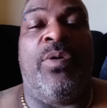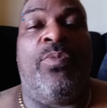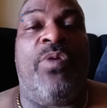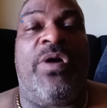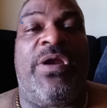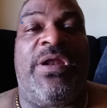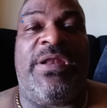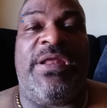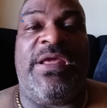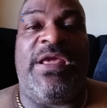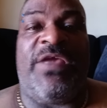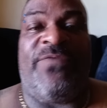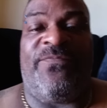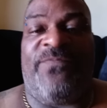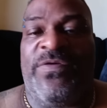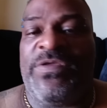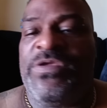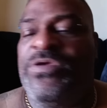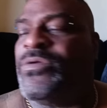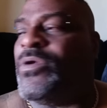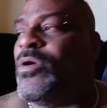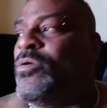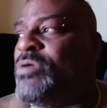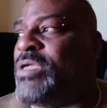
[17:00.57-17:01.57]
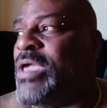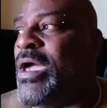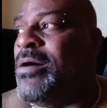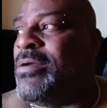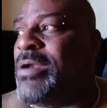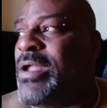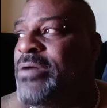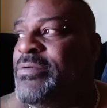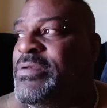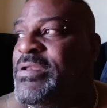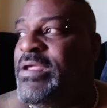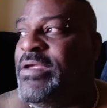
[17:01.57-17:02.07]
what it is for, you know,
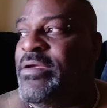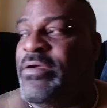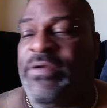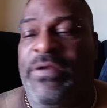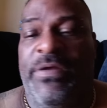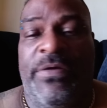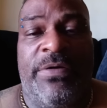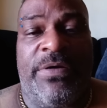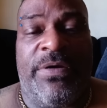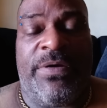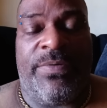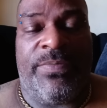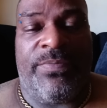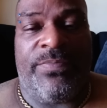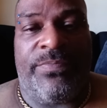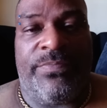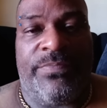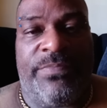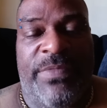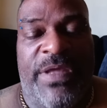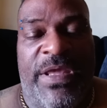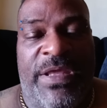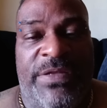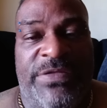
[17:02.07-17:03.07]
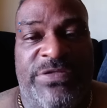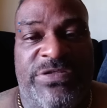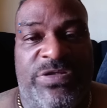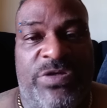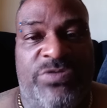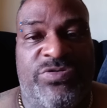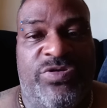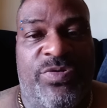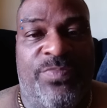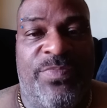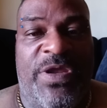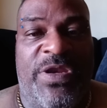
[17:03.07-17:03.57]
y'all out there in
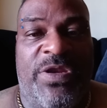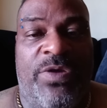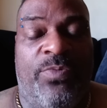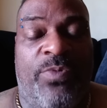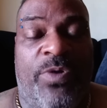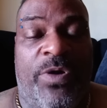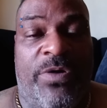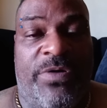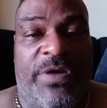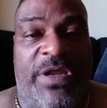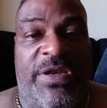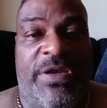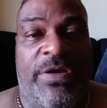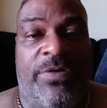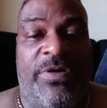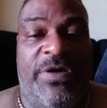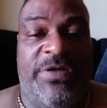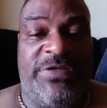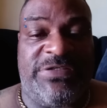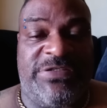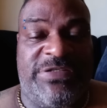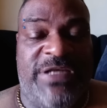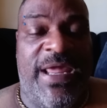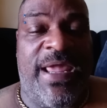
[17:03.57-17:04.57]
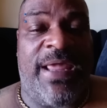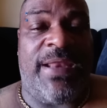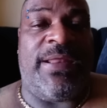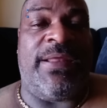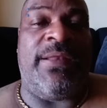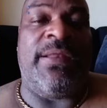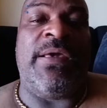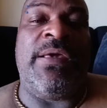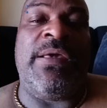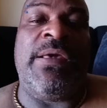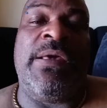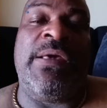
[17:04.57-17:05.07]
social media world that don't understand
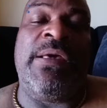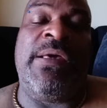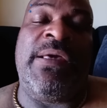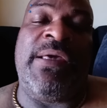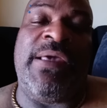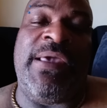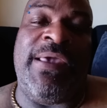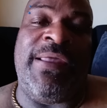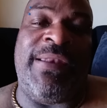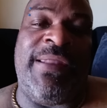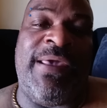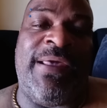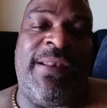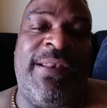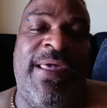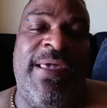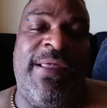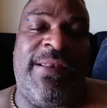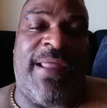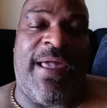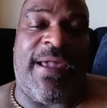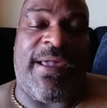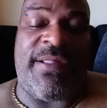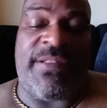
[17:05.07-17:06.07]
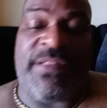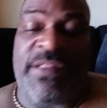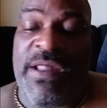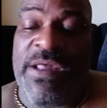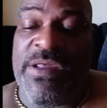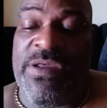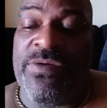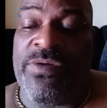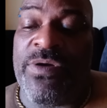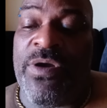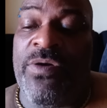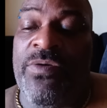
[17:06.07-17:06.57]
it. In LA, like I say,
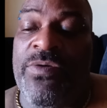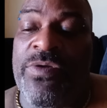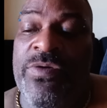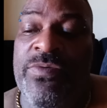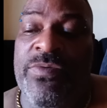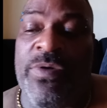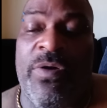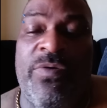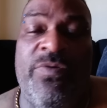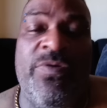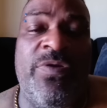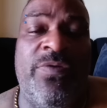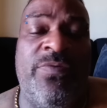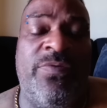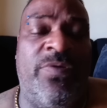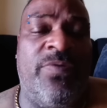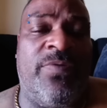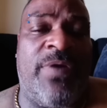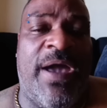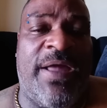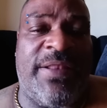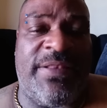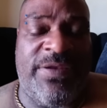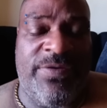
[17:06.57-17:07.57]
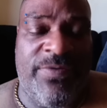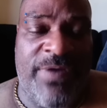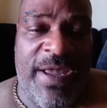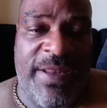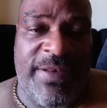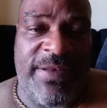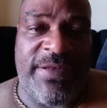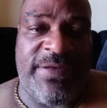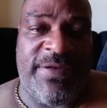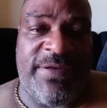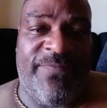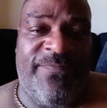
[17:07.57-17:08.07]
you know, you got
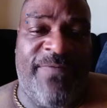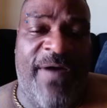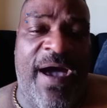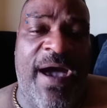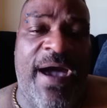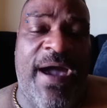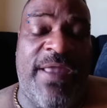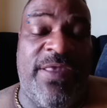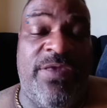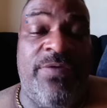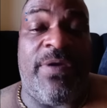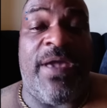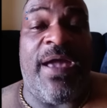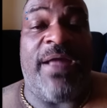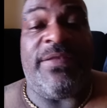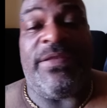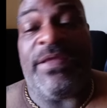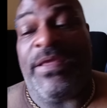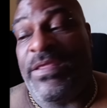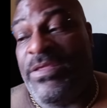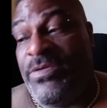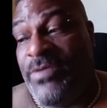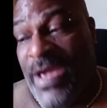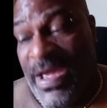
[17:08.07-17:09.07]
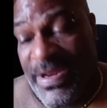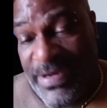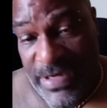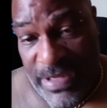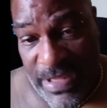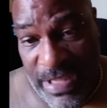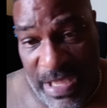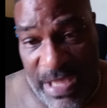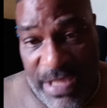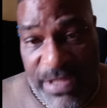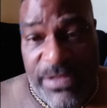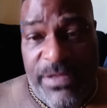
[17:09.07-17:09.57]
the divide. You got the
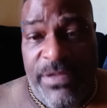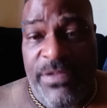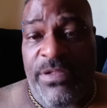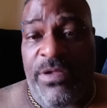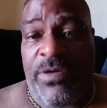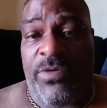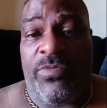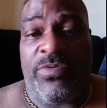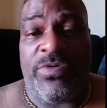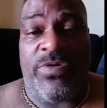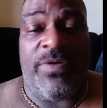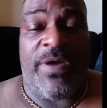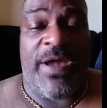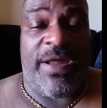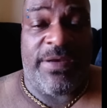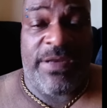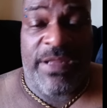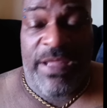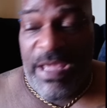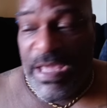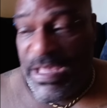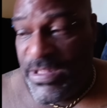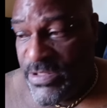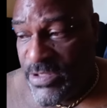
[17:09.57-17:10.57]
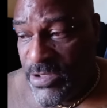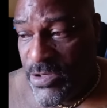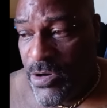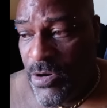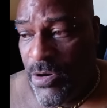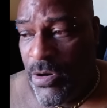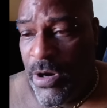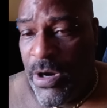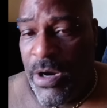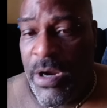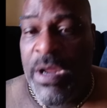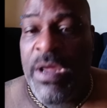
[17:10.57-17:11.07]
gangsters on, you got the gangster
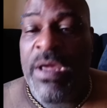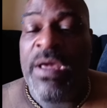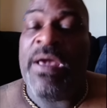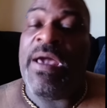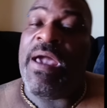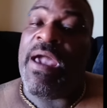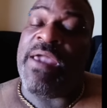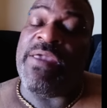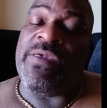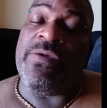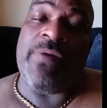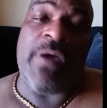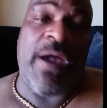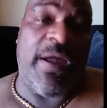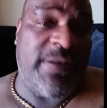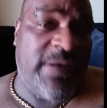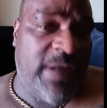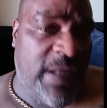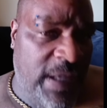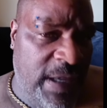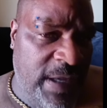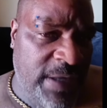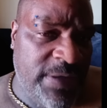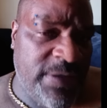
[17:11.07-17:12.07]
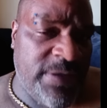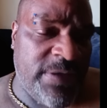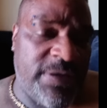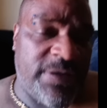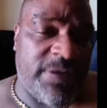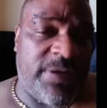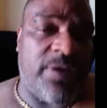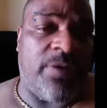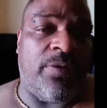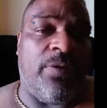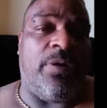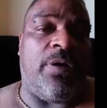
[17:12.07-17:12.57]
car, and you got the
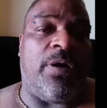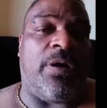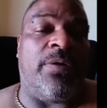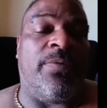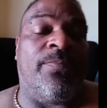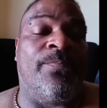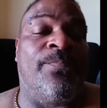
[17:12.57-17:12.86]
in-hood car.